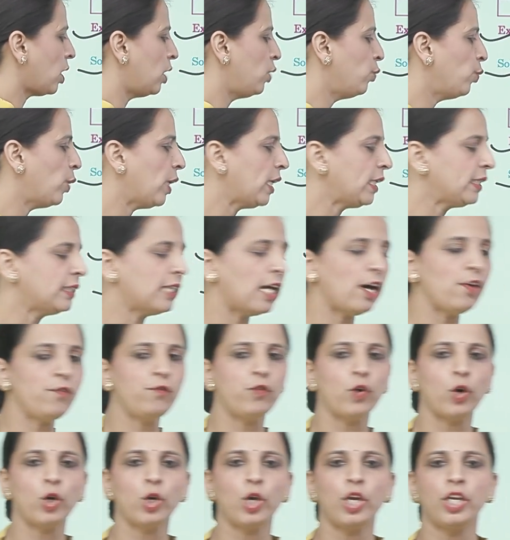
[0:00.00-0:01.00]
Convert the
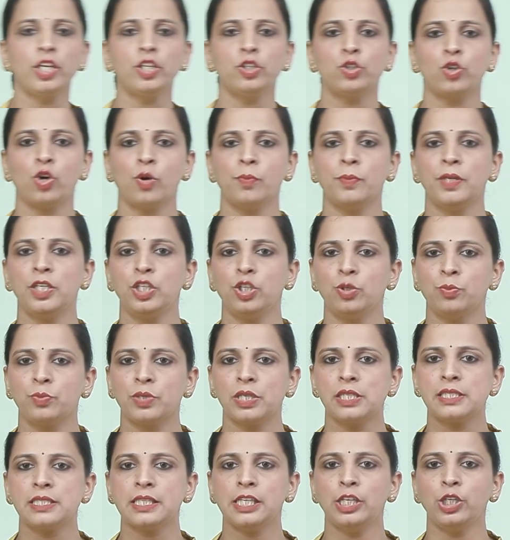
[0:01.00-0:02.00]
following Roman
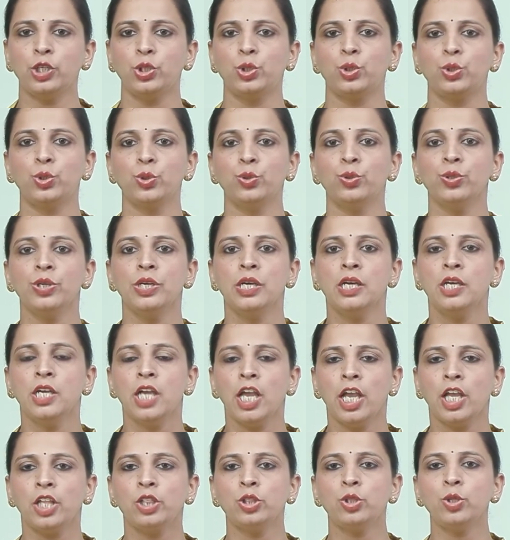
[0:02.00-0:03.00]
numerals into
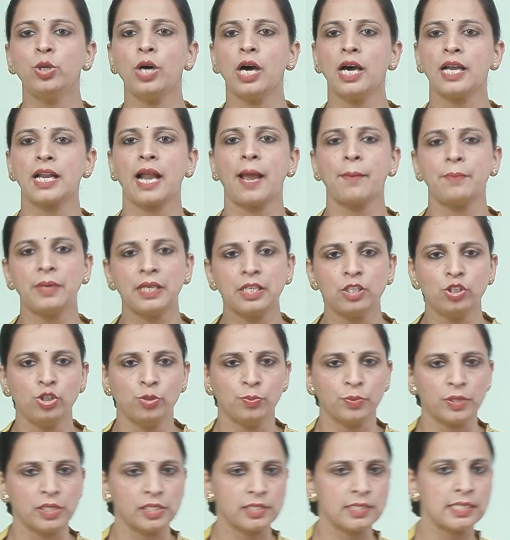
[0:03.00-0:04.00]
Hindu-Arabic
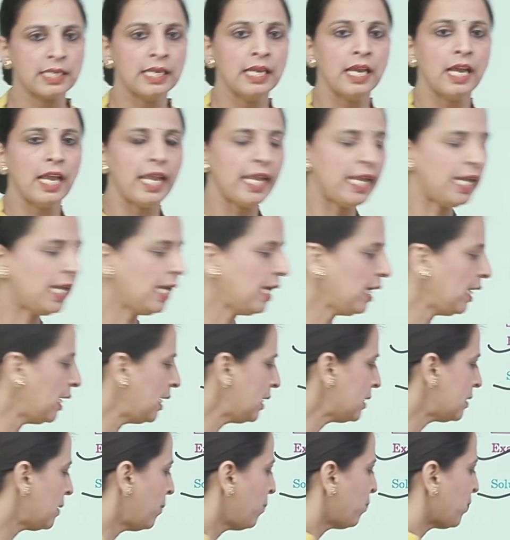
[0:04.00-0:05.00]
numerals. A
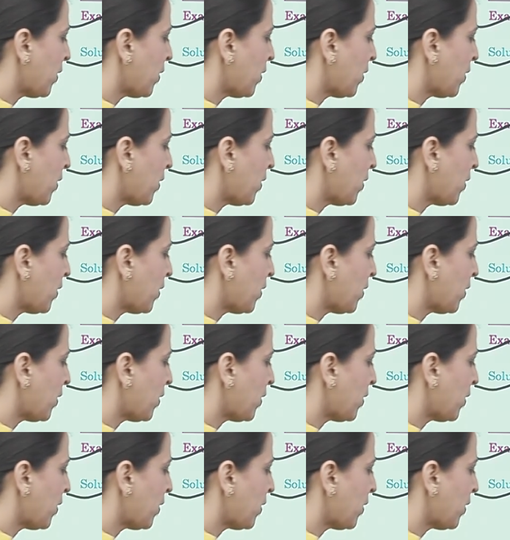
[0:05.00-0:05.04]
is